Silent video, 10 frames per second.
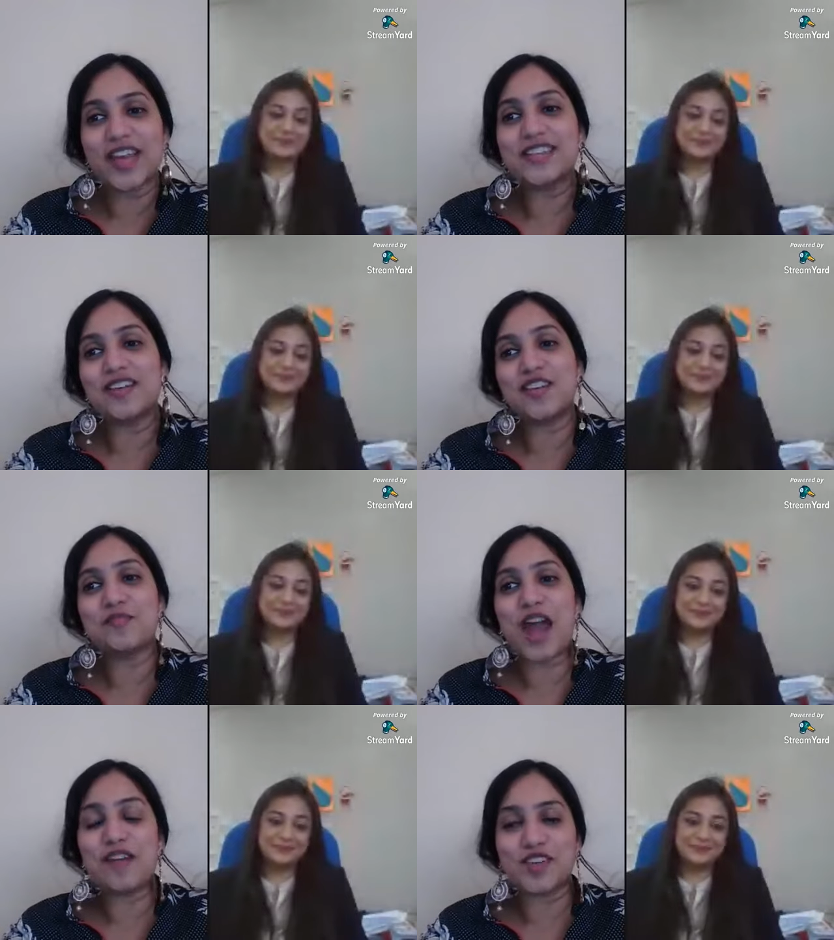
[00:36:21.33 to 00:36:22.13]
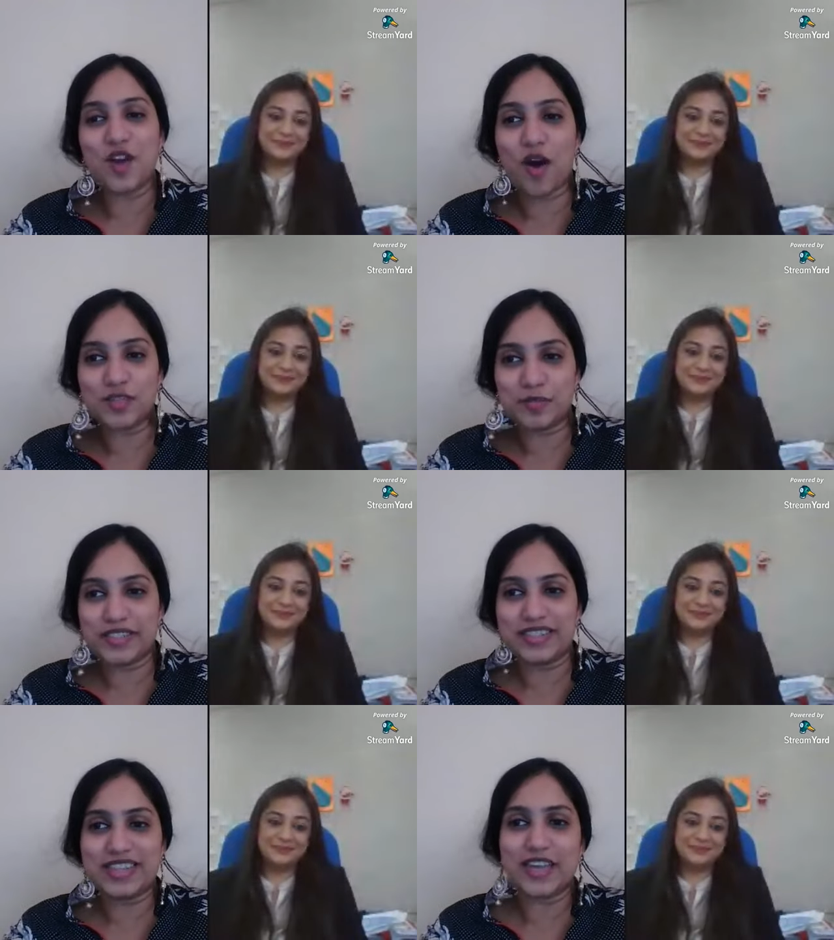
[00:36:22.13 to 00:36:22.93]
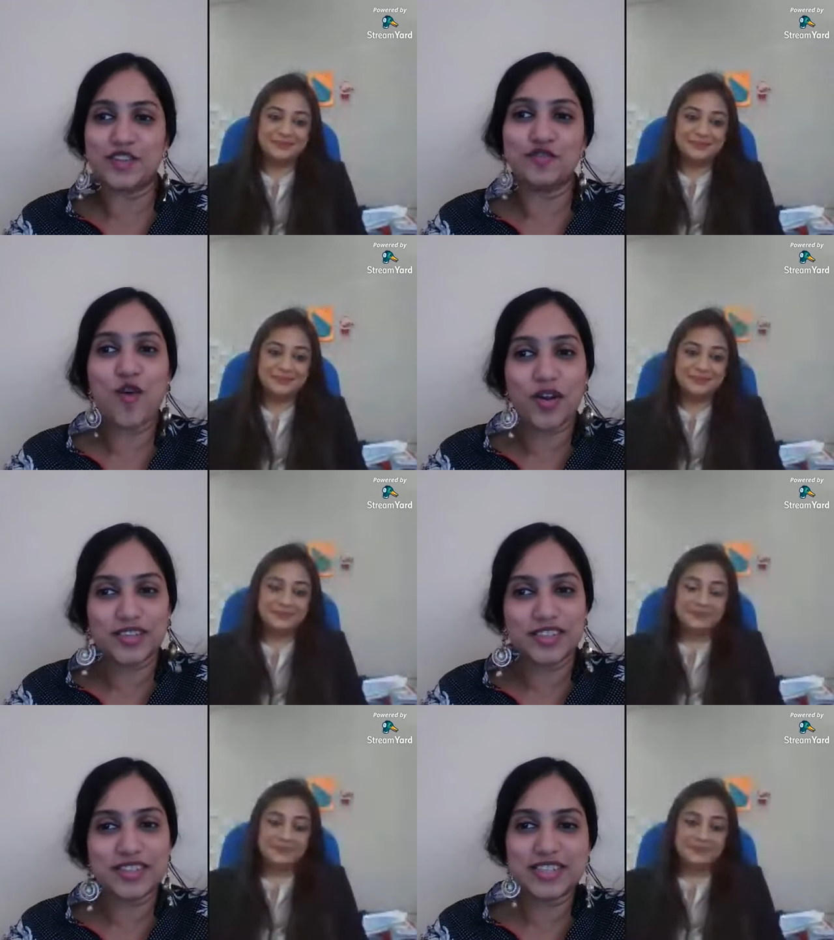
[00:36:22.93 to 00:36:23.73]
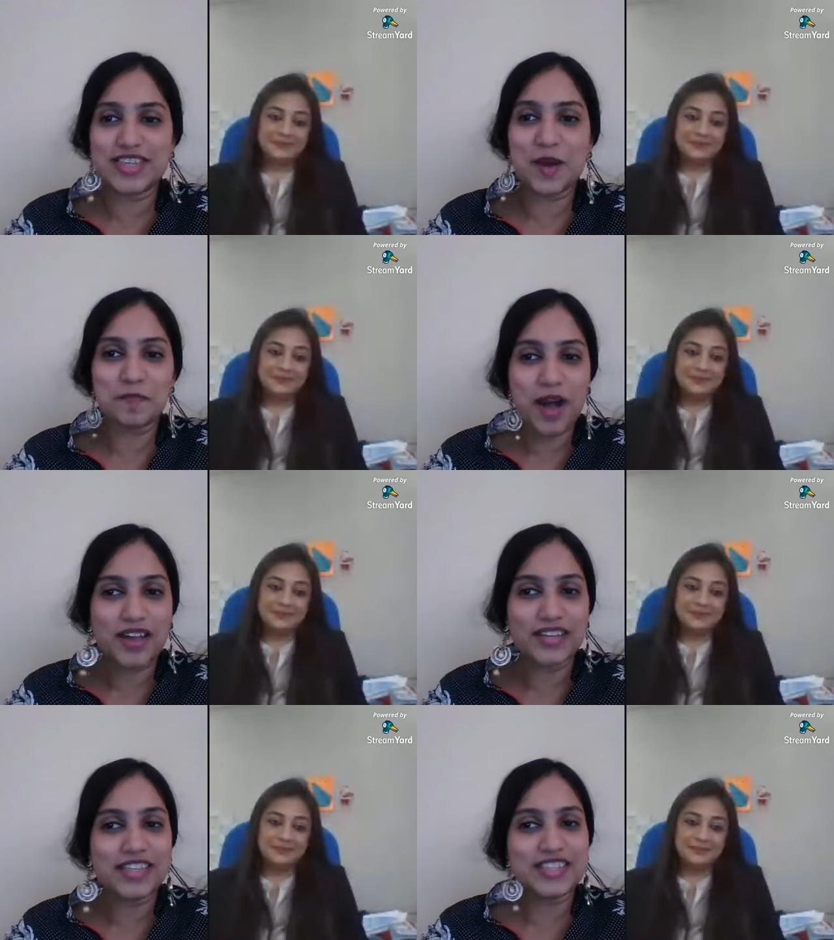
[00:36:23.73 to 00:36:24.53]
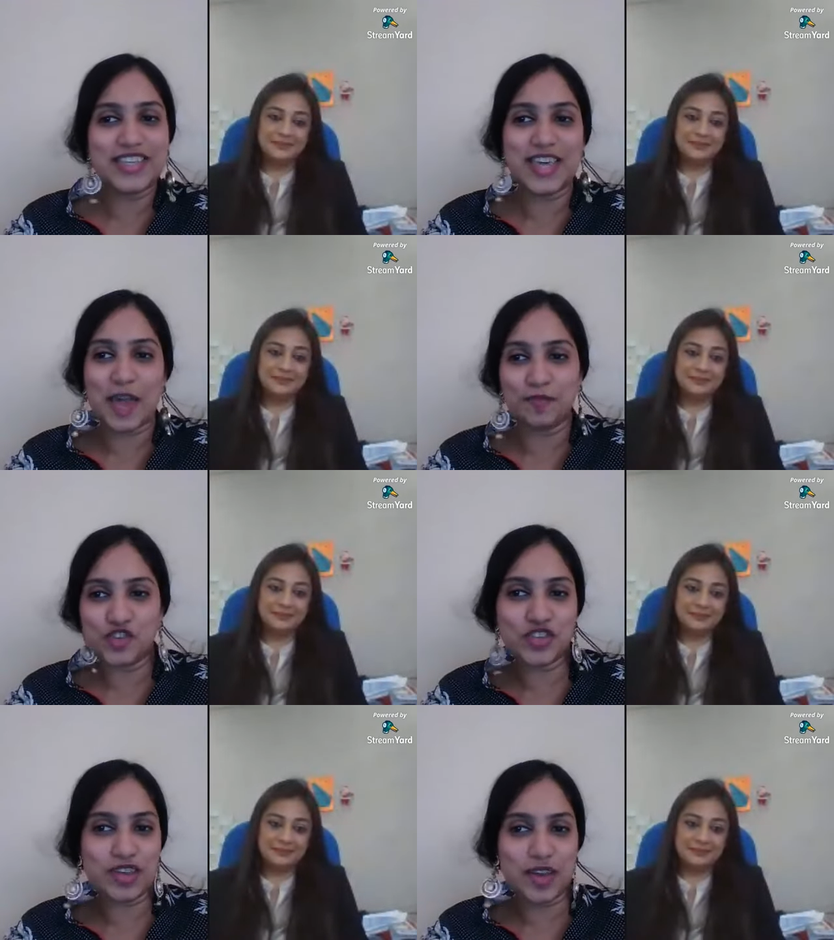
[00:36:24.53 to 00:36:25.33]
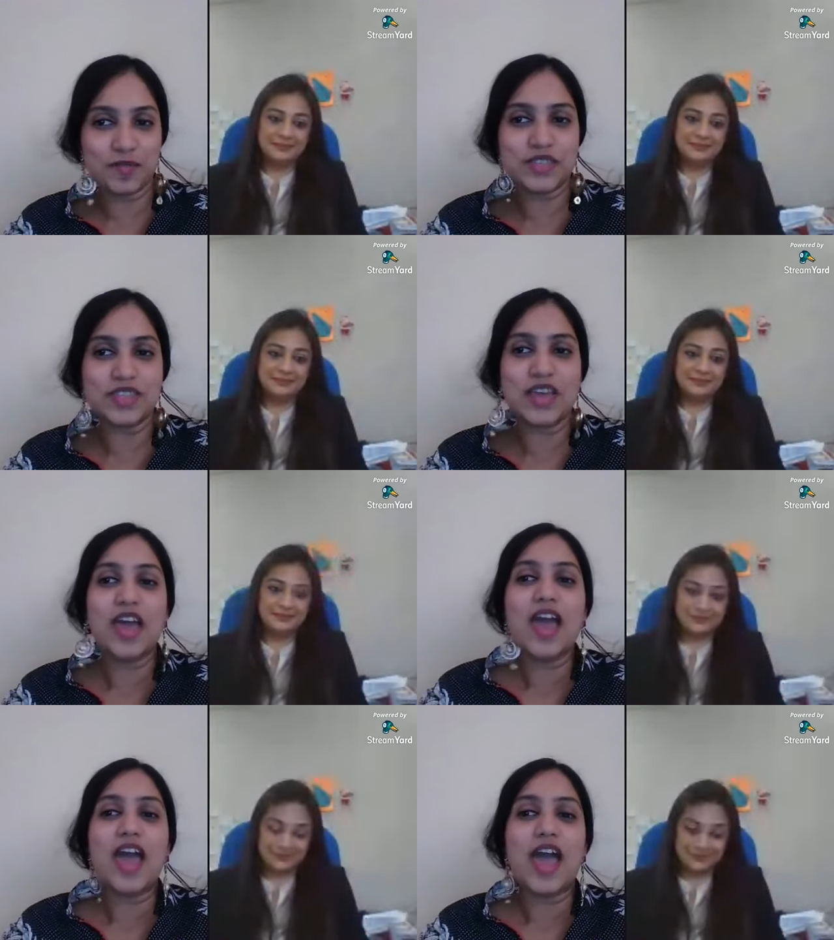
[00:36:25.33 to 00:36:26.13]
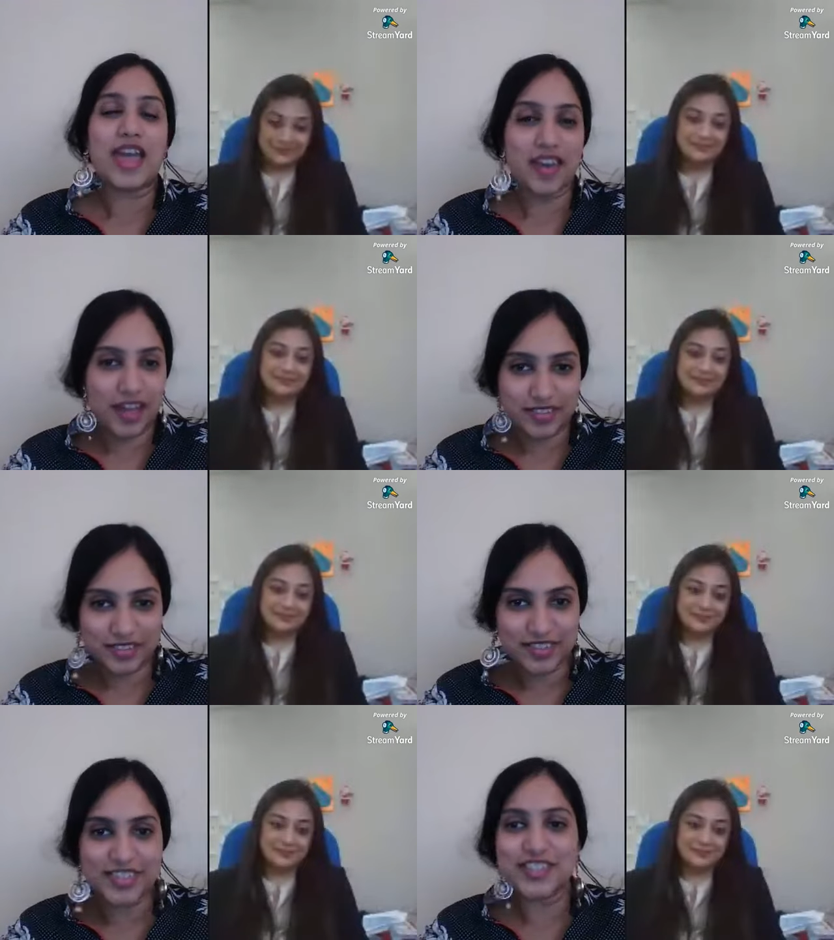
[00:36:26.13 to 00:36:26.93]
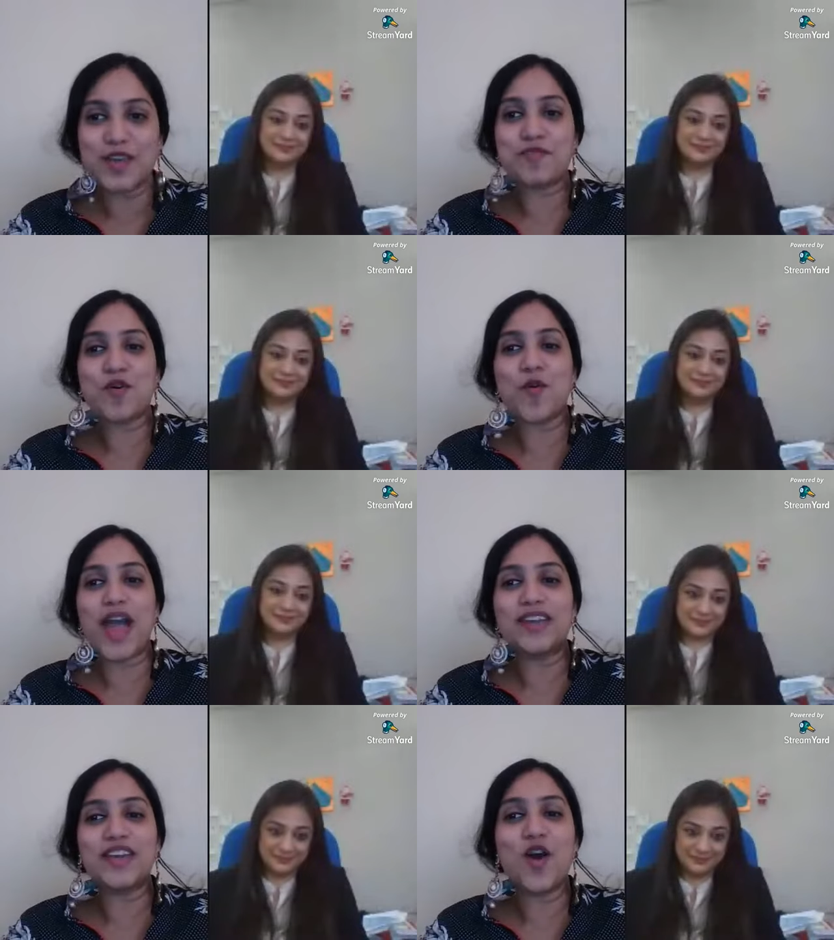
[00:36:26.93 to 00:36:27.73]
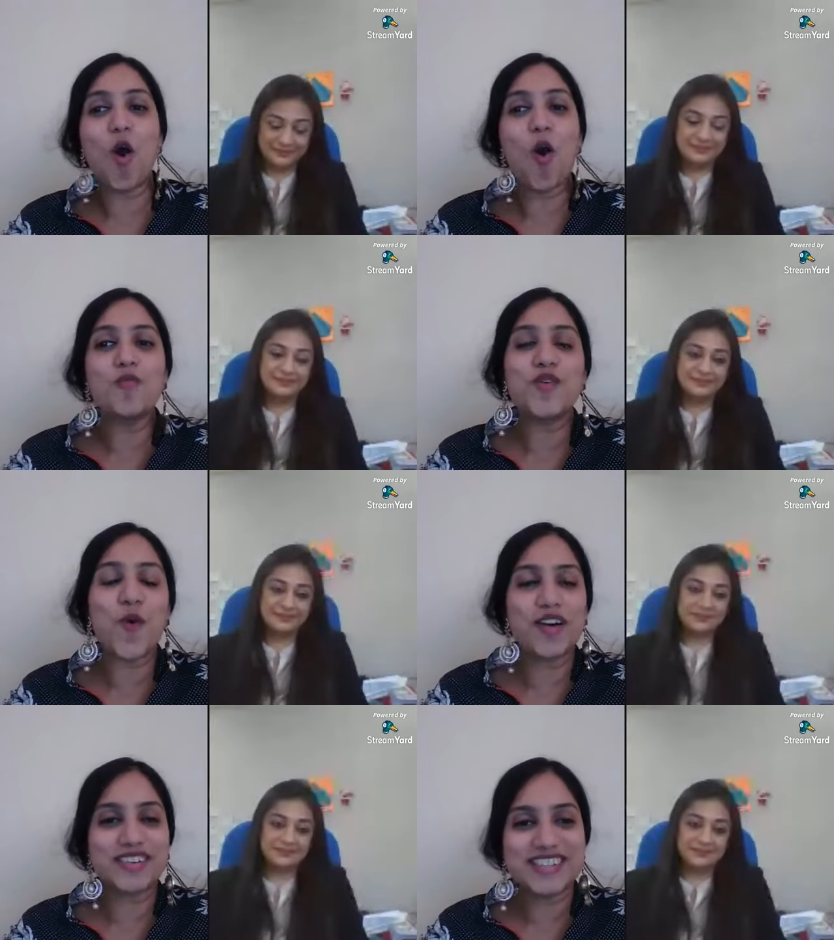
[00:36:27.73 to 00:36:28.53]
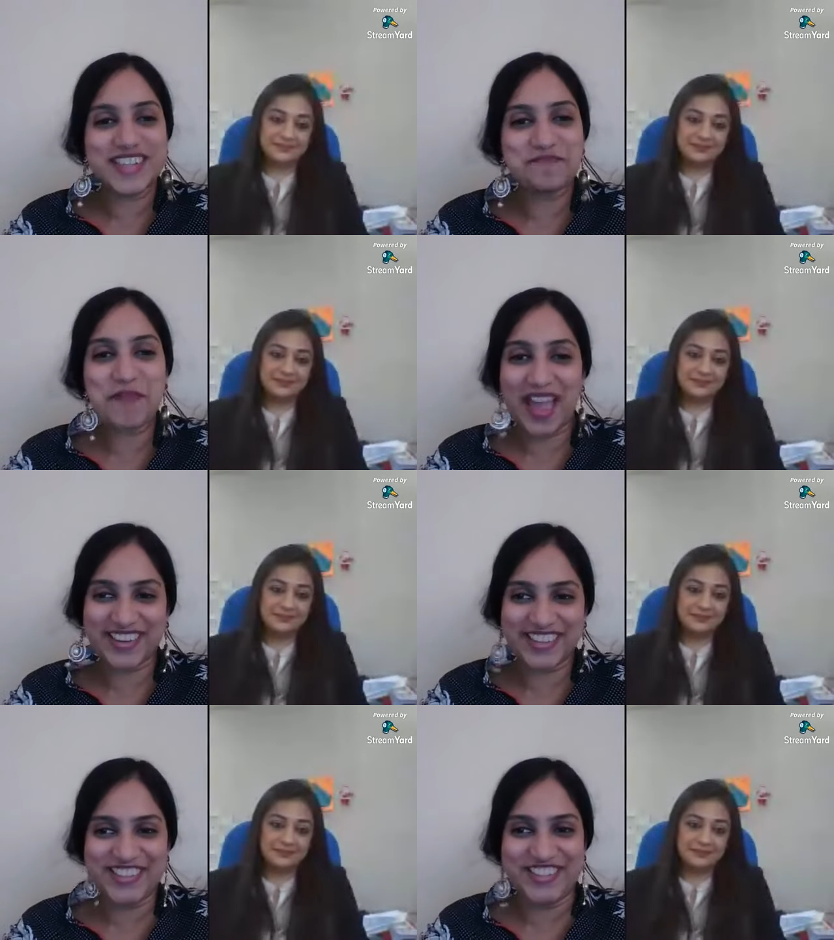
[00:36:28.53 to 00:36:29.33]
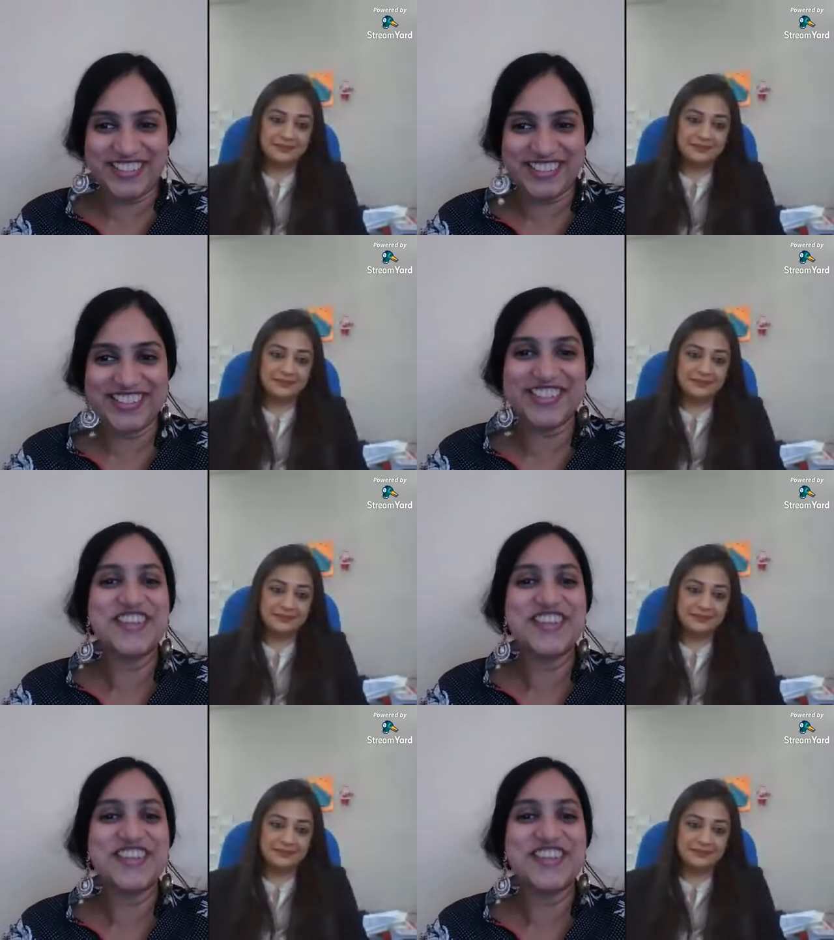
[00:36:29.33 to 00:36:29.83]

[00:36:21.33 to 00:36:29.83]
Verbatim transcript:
Speaker 1: are certain private hospitals like the Fortis, the Ambanis, the MGMs, and others. They're providing home quarantine packages.